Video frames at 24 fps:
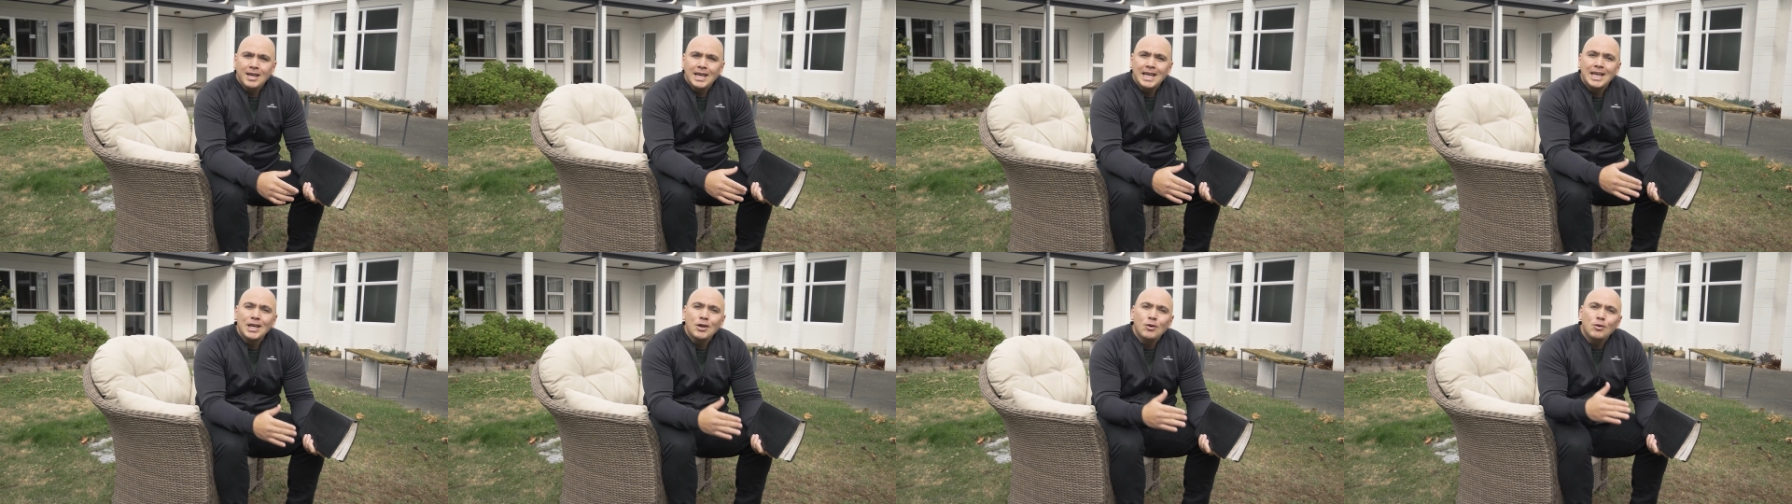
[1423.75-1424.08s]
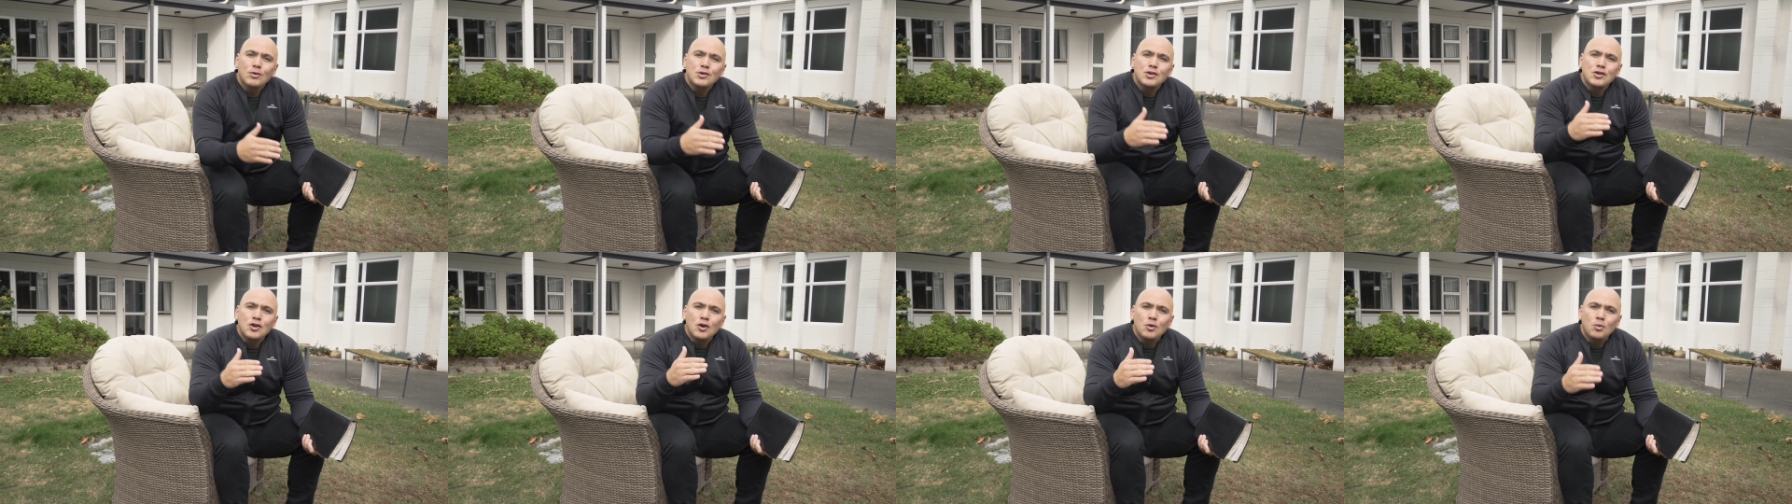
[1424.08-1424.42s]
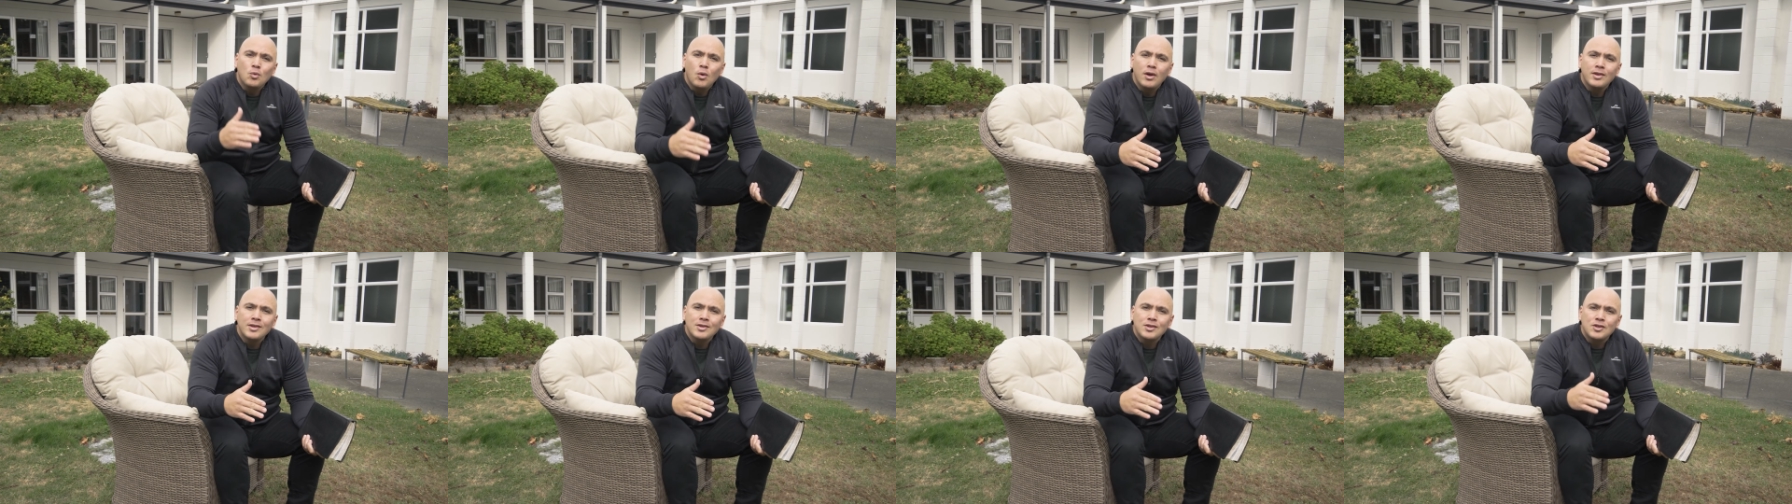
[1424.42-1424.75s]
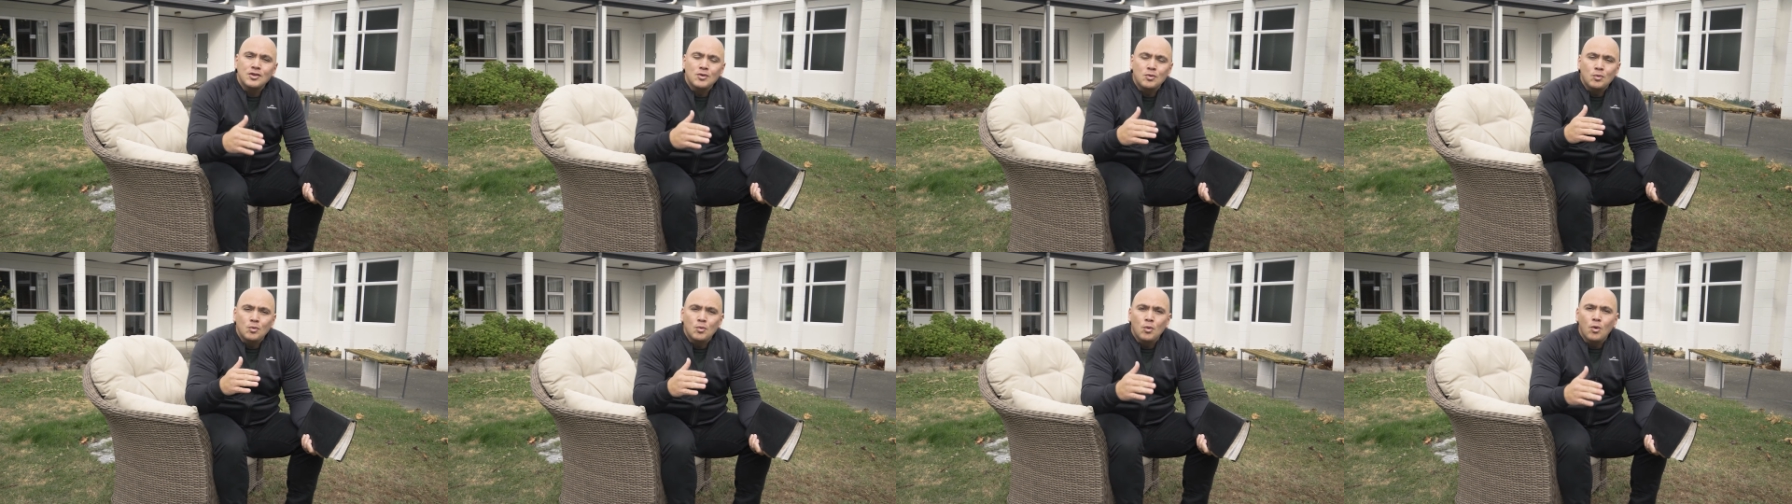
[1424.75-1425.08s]
he also wants
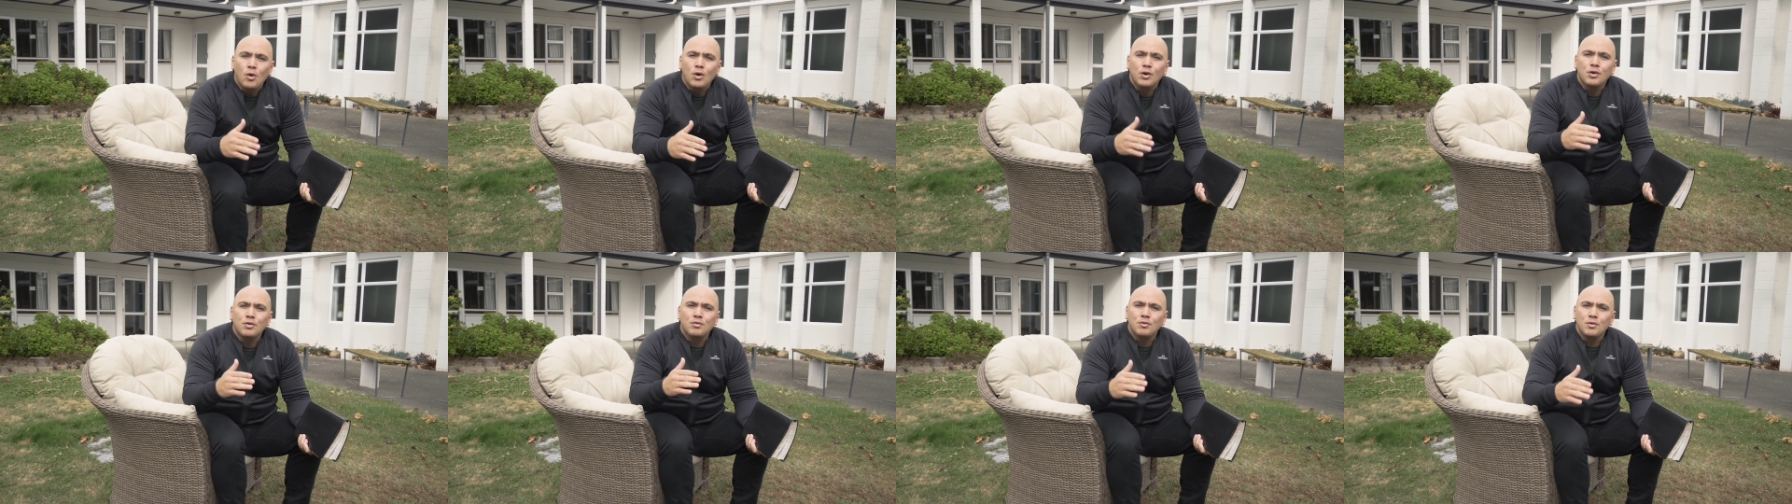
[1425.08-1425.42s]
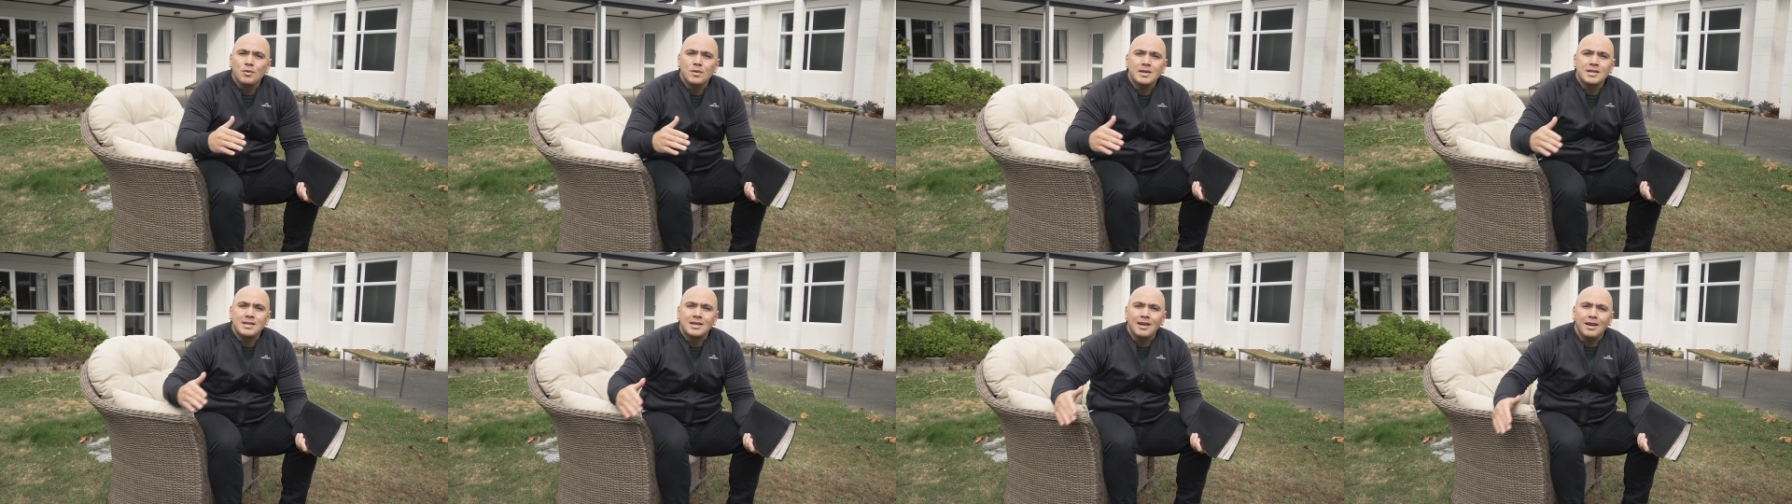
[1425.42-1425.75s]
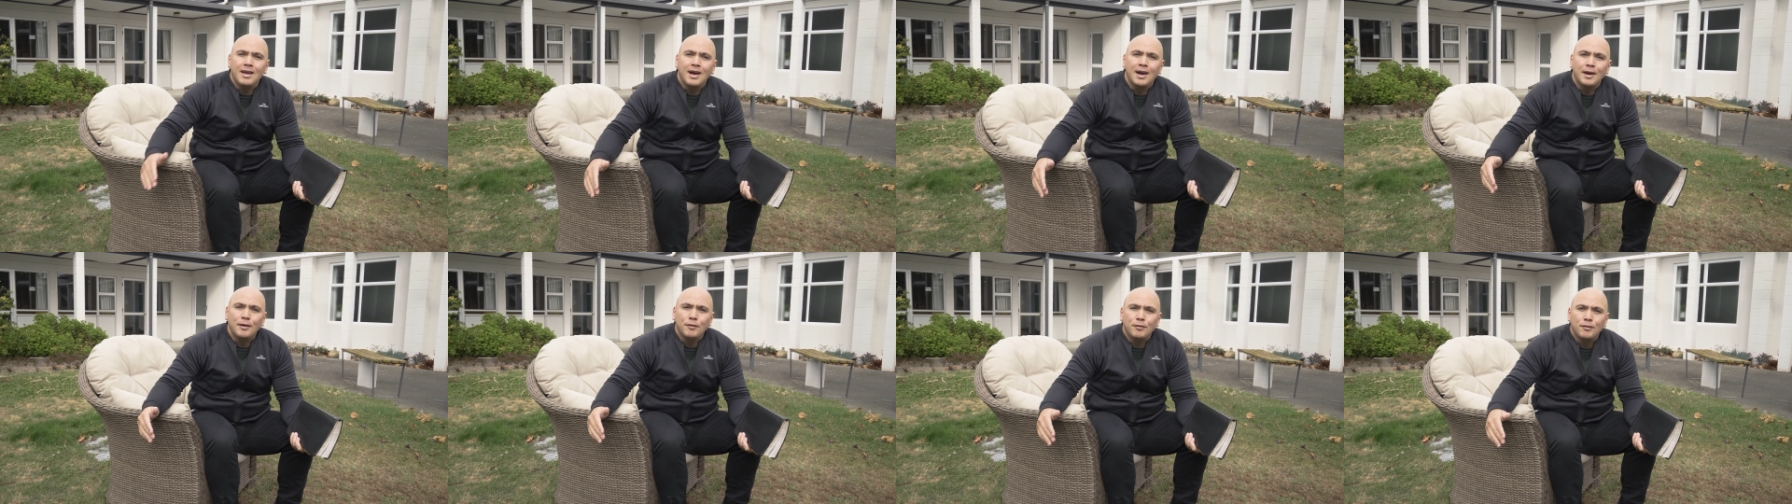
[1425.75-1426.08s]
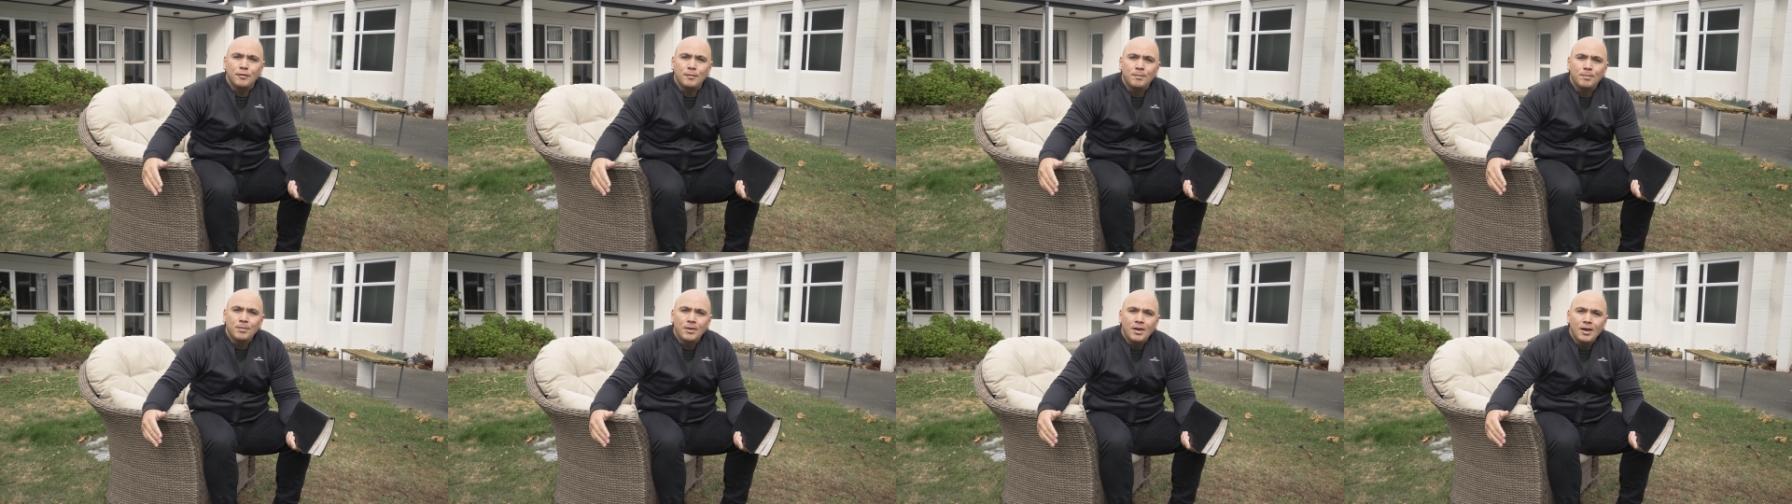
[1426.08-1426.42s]
to walk through this life